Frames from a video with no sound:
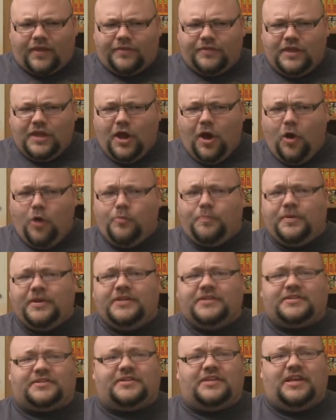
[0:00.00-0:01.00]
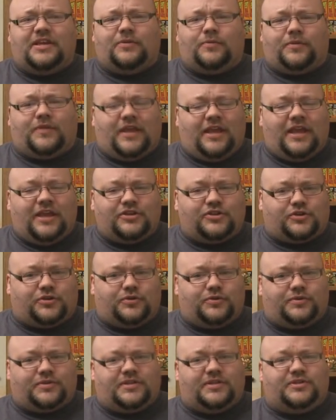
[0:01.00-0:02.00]
the opening scene where they
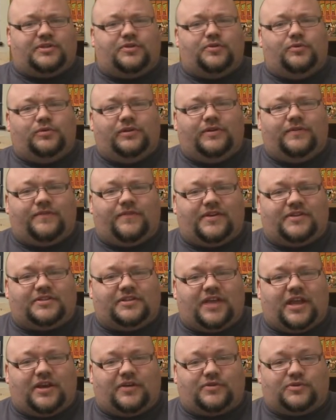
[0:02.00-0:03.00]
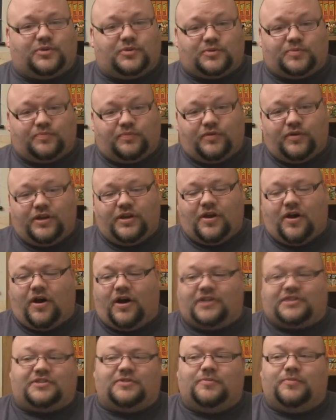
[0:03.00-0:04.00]
introduce these ghoul investigators was pretty
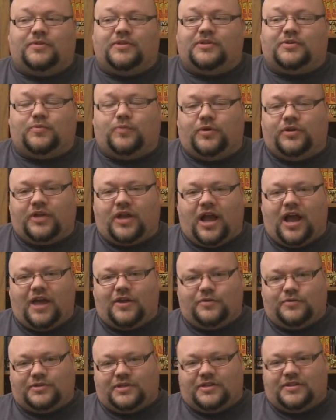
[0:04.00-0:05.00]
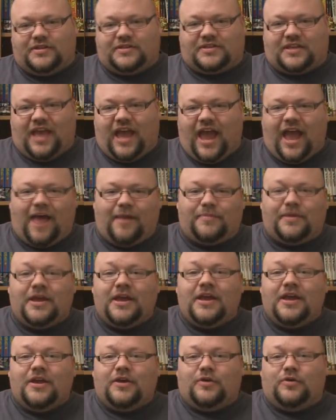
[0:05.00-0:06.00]
awesome, with this one guy who's in this cab
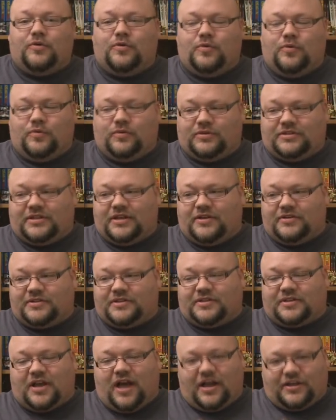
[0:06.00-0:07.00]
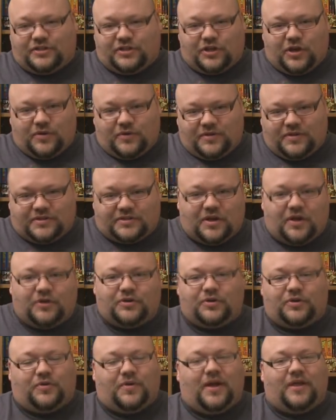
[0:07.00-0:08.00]
who tells this guy to go to this
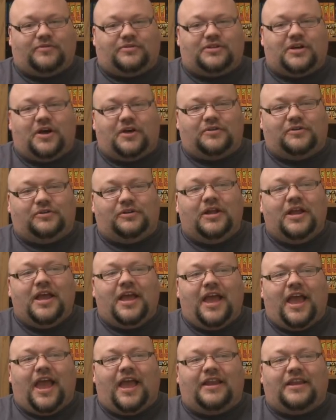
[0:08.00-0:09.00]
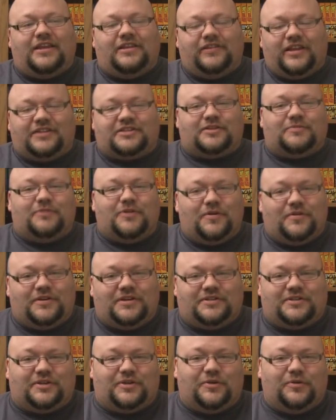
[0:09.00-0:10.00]
underground tunnel, and he lets him know that
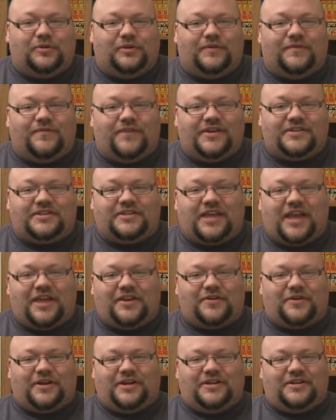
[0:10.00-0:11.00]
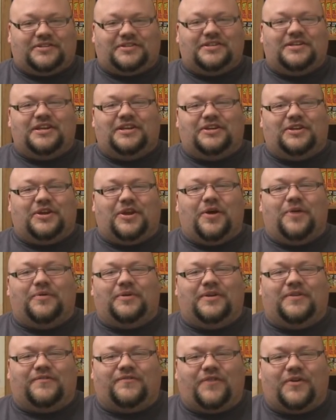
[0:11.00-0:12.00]
he's a ghoul investigator. He doesn't need to go
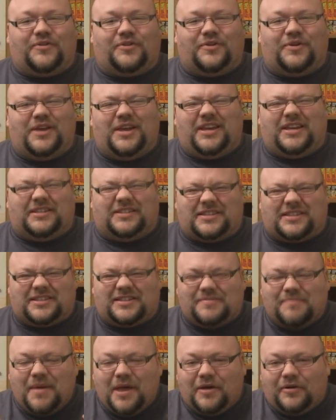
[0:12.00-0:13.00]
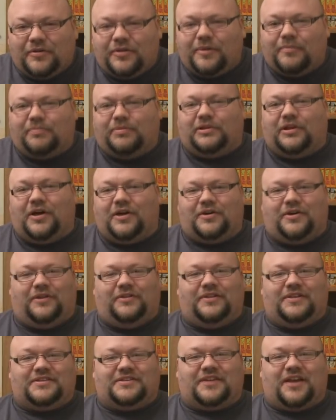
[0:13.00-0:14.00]
any further. He can smell the blood
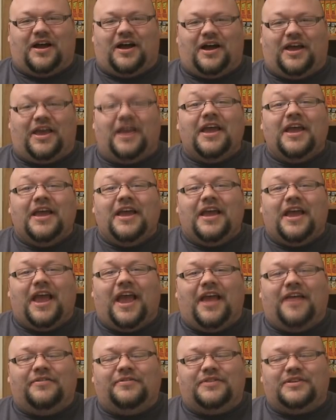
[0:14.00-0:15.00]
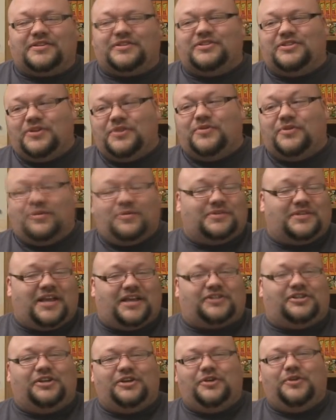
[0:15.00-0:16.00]
on this guy, and this dude who is
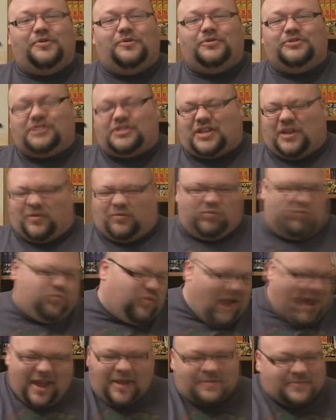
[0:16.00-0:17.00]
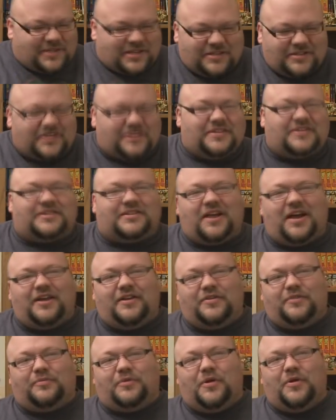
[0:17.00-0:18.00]
actually a ghoul just like rams into the side
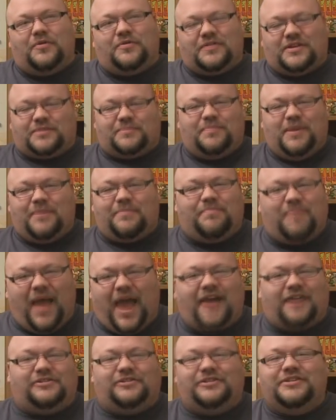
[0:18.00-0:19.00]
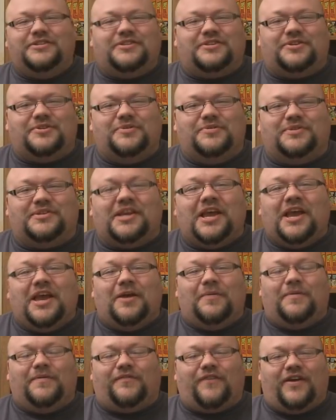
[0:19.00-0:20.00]
of the road, and this big battle ensues,
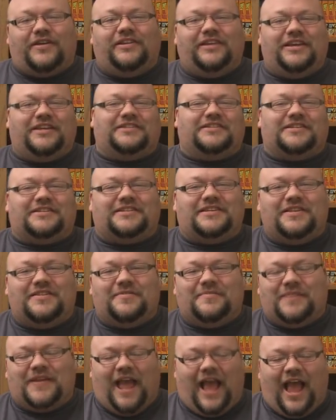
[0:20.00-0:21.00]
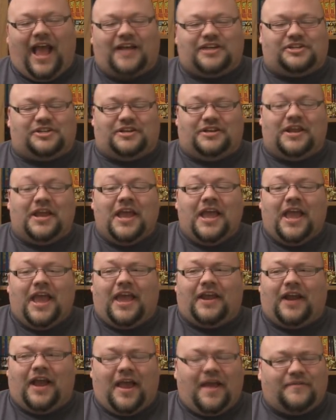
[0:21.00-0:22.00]
and we finally get to see them in action.
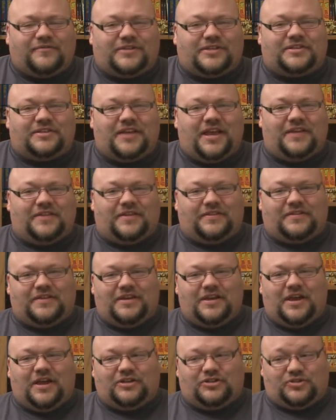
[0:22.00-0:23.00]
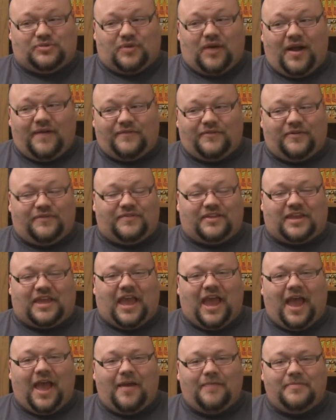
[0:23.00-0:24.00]
And I have to say that the driver of the
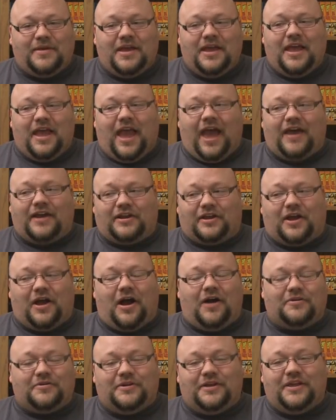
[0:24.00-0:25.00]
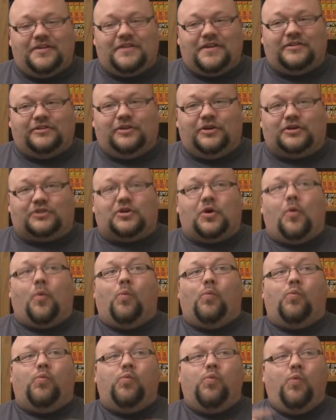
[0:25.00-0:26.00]
cab had a kagune that looked
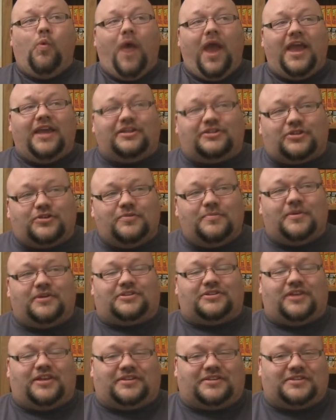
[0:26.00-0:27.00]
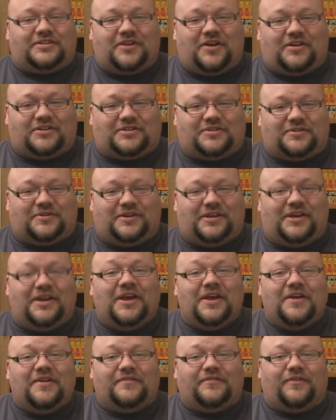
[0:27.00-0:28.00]
way too much like Sasori
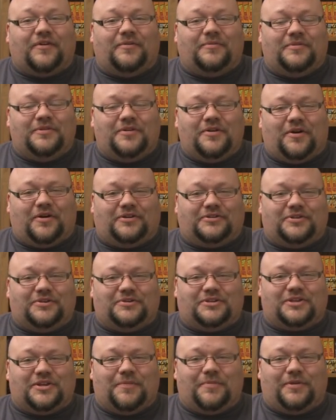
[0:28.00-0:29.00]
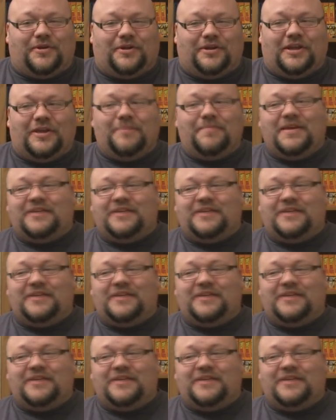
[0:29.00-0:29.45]
from Naruto Shippuden. He